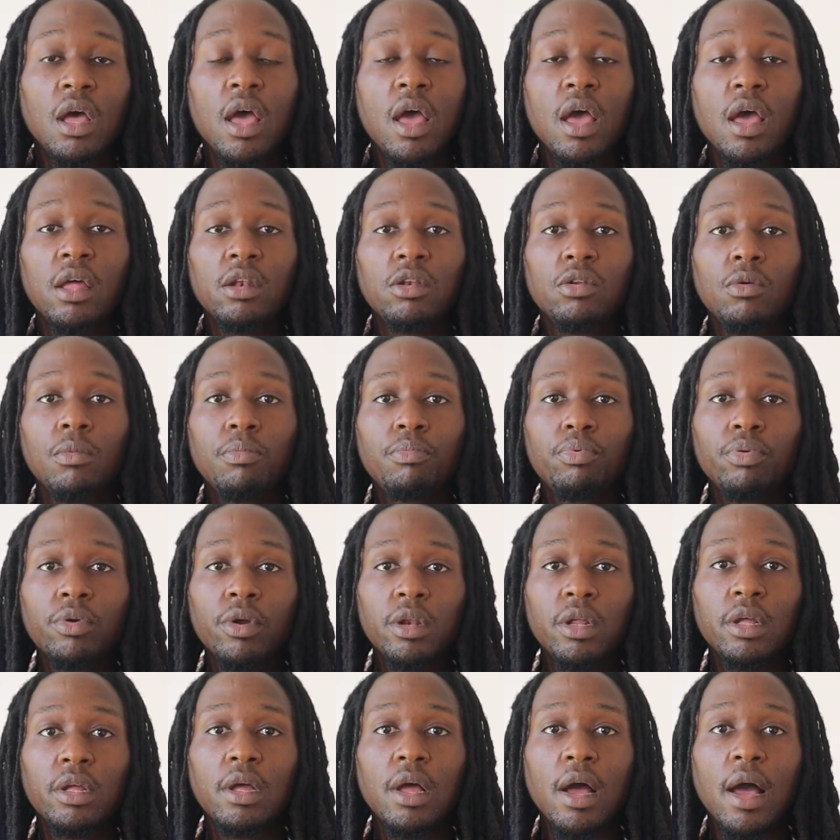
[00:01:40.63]
And you're
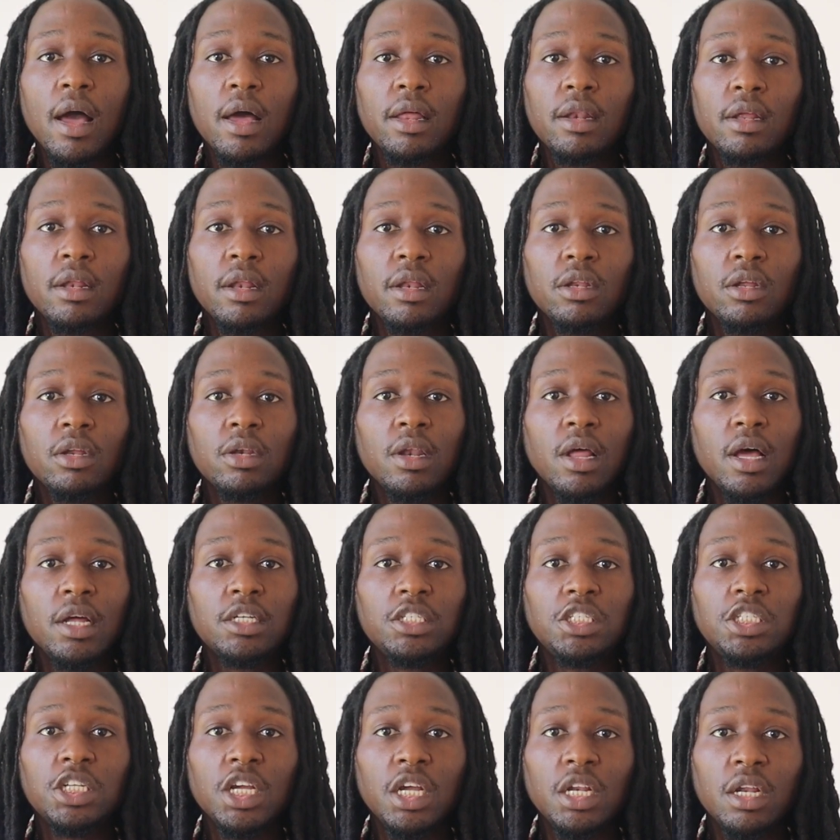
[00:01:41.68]
pretty guided and you're
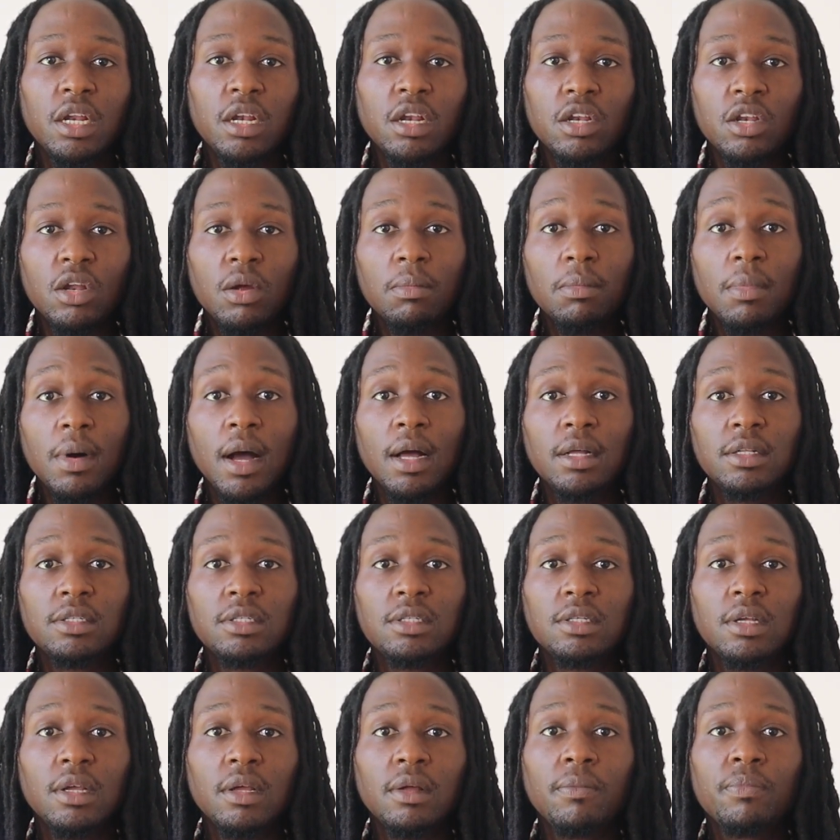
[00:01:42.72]
not jaded in your
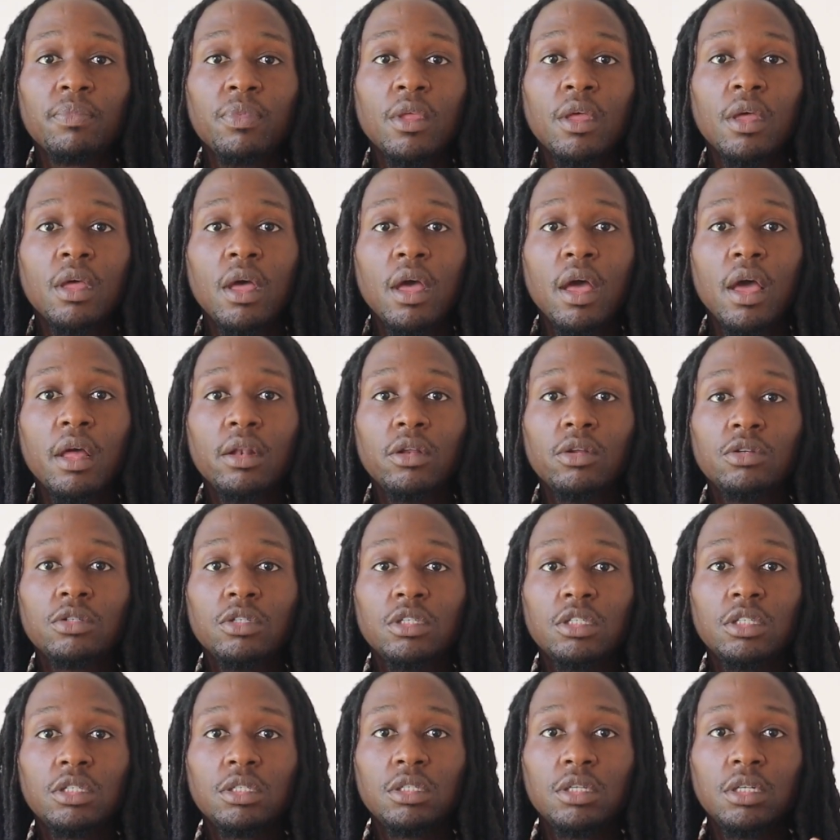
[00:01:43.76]
mindset and you
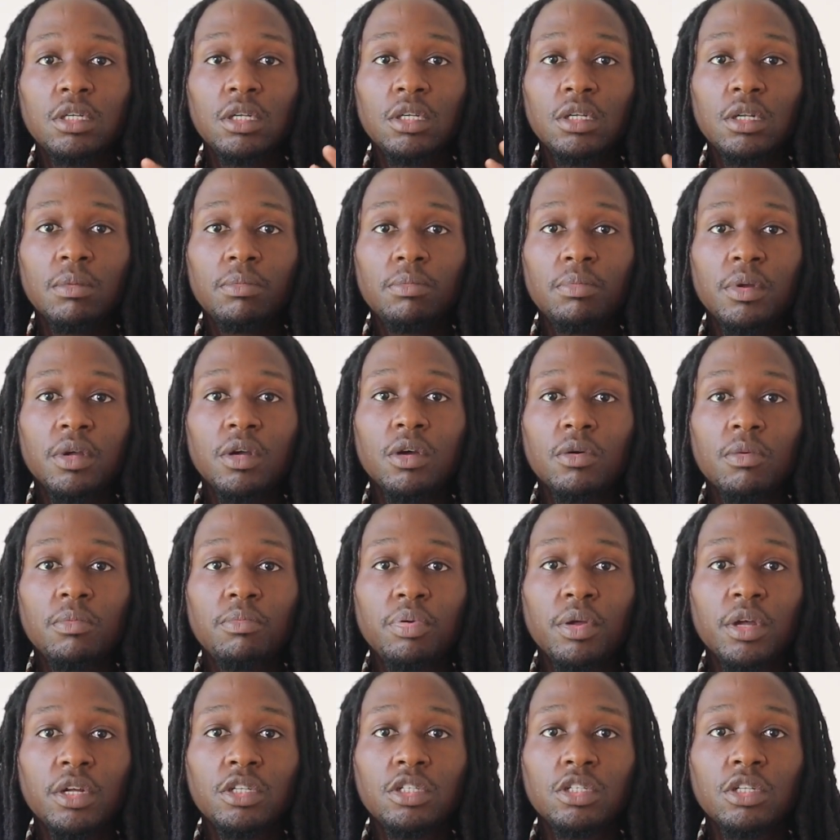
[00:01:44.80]
just see the bigger
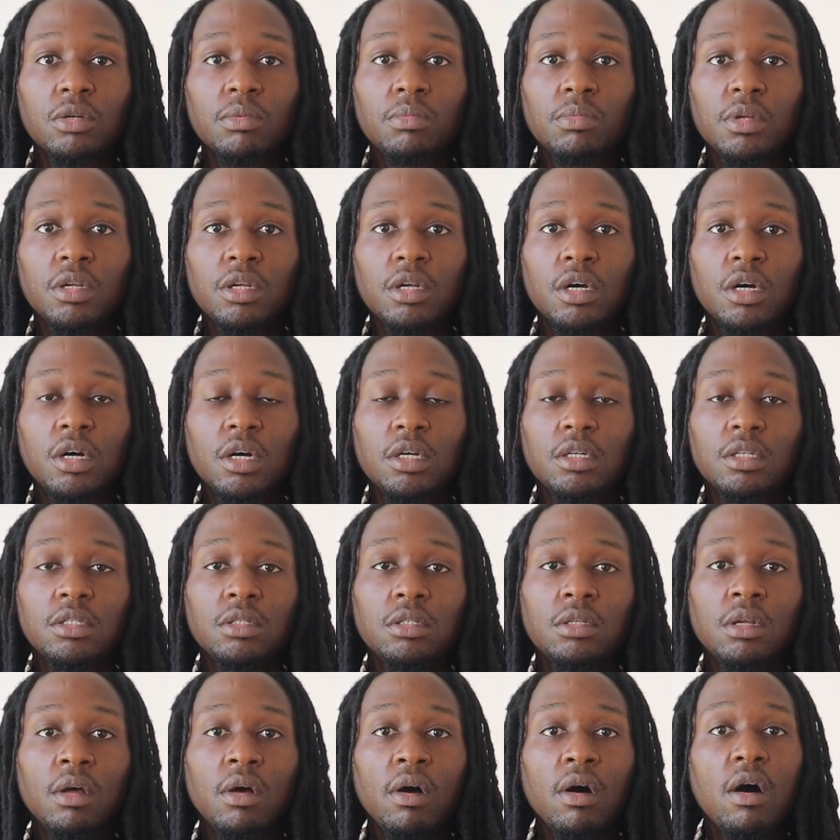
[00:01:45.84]
picture
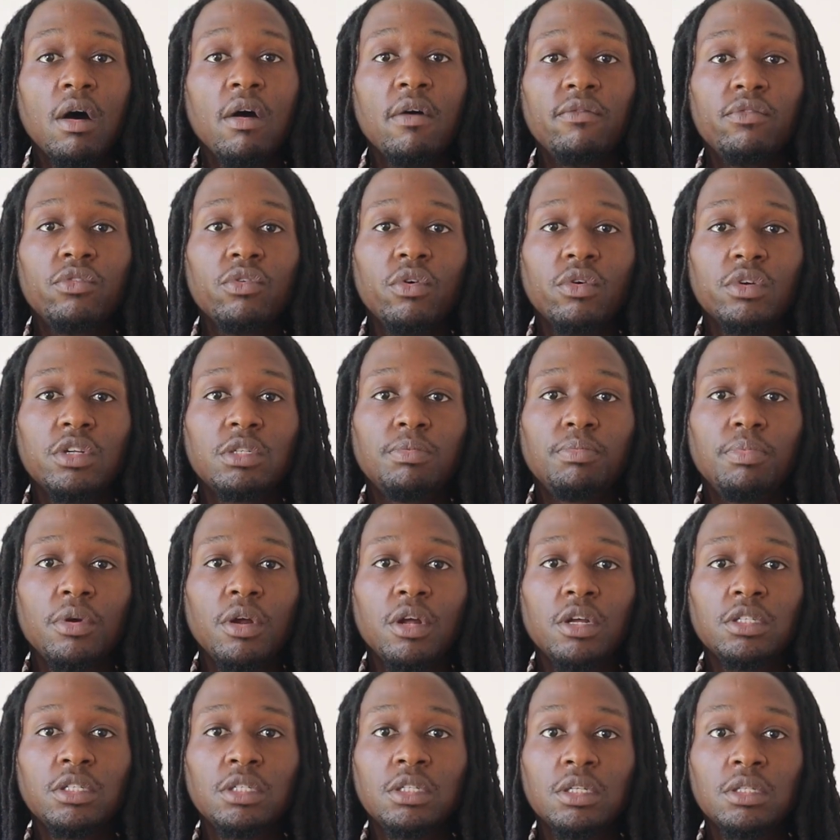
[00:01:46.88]
because of your
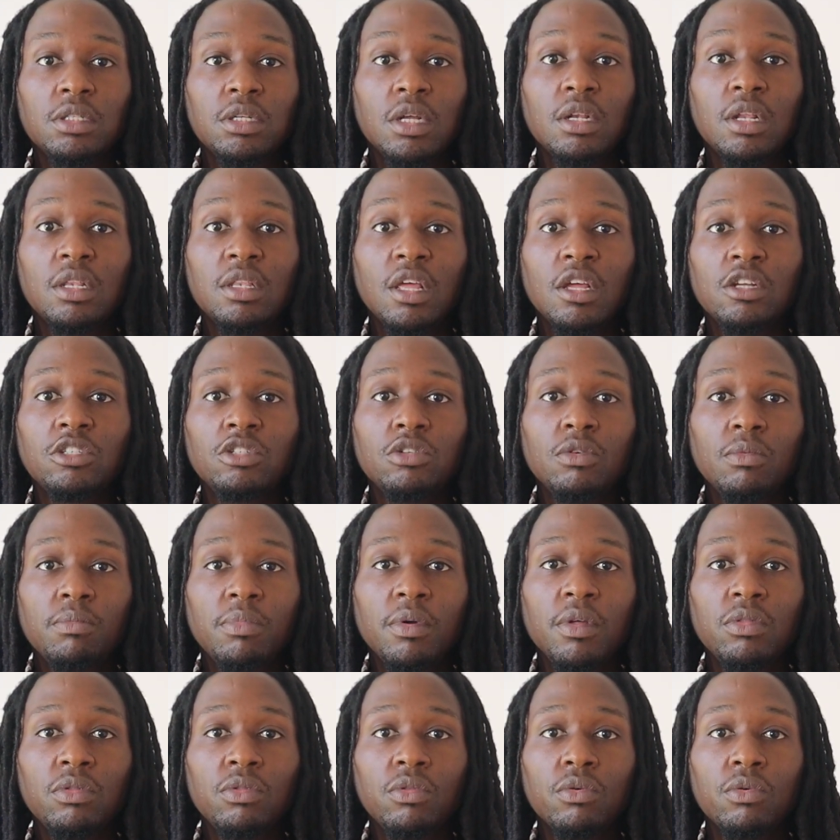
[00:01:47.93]
experiences and things you've
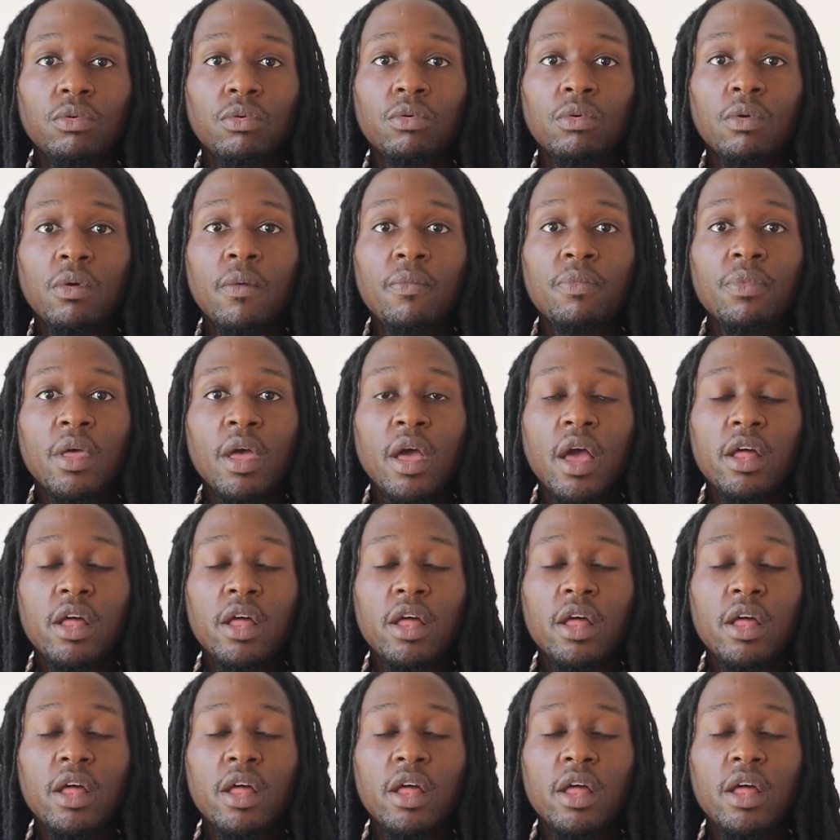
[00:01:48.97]
been through.